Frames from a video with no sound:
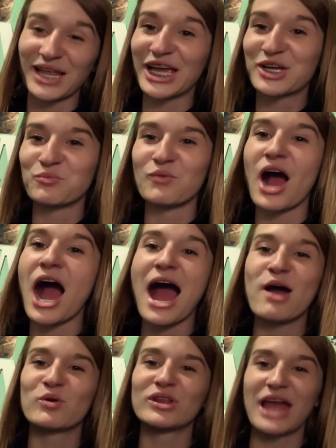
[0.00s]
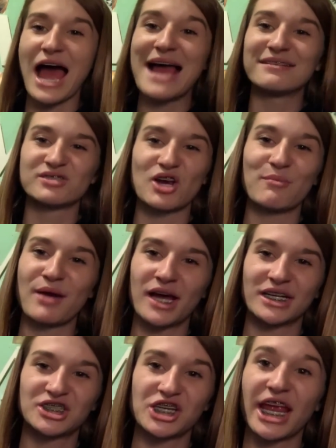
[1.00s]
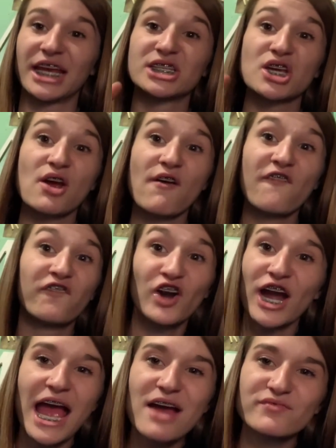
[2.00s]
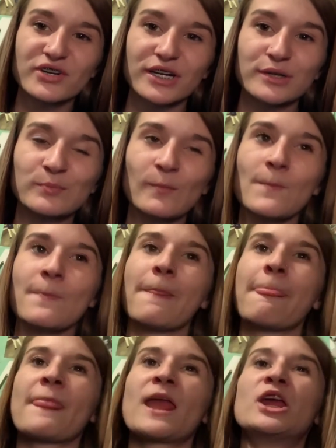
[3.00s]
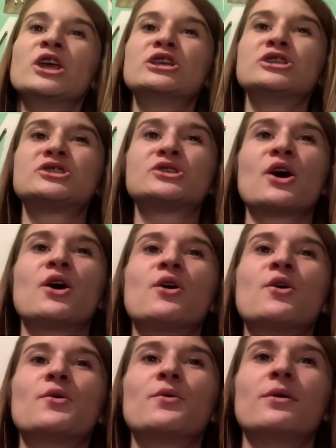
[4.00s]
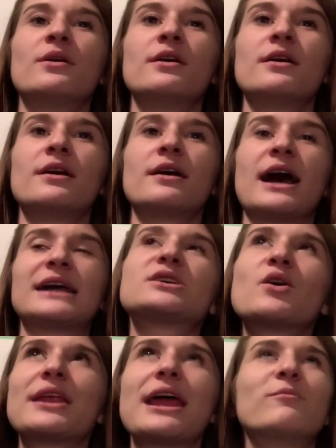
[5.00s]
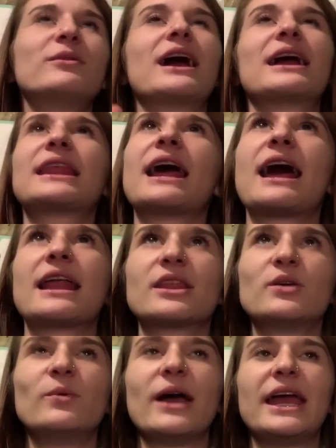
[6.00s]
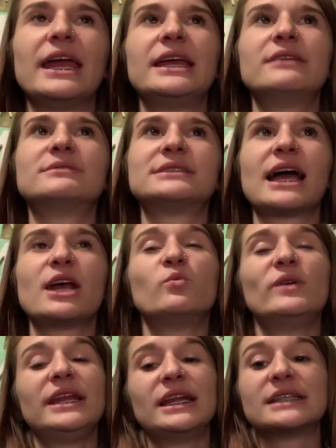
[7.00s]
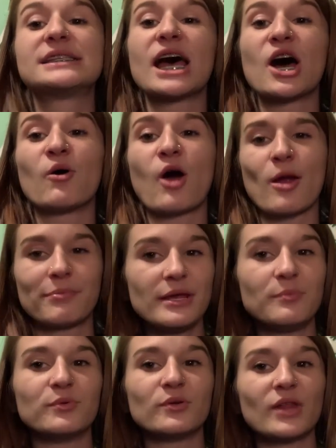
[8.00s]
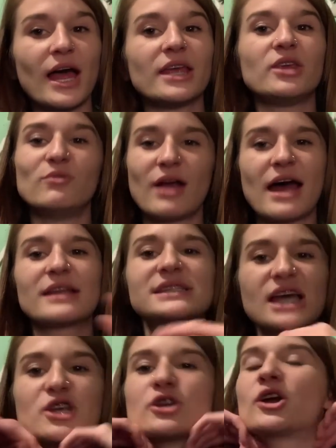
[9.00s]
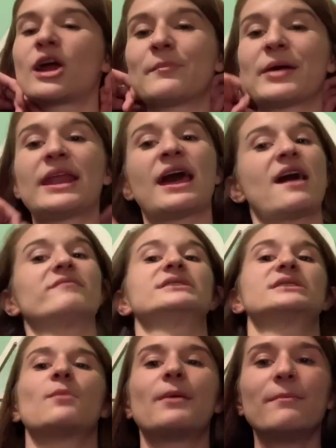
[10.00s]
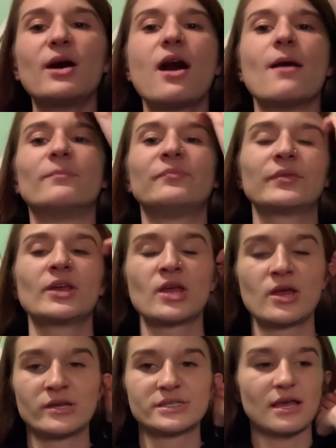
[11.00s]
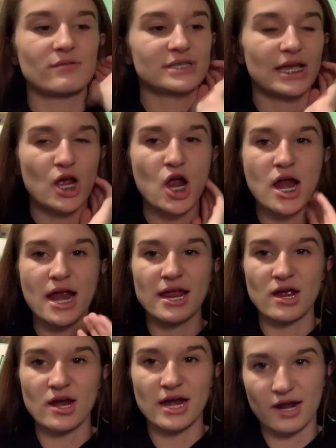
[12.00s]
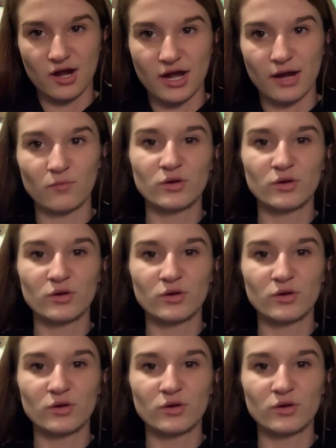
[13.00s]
Like, our lives are about to change forever. So I told him we got that out of the way. He was like, we need to tell our people. Like, you got to tell your grandma, and I have to tell my mom. So I was like, all right.